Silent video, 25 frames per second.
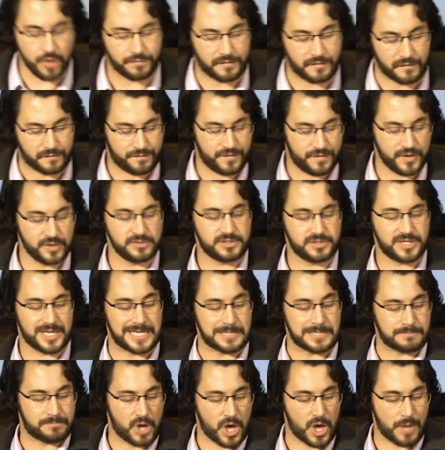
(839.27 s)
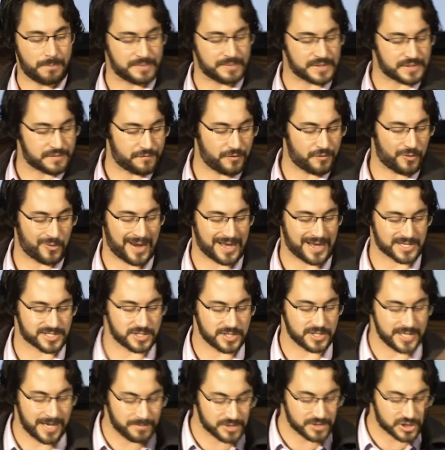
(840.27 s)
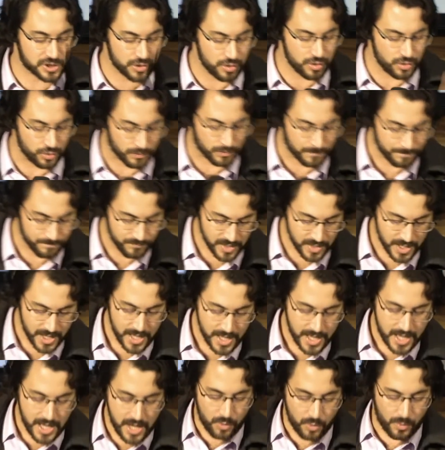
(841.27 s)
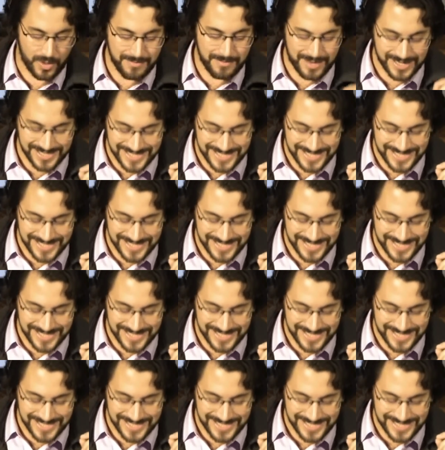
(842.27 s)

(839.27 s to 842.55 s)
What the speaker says: who fulfills his purpose for us. Number two, we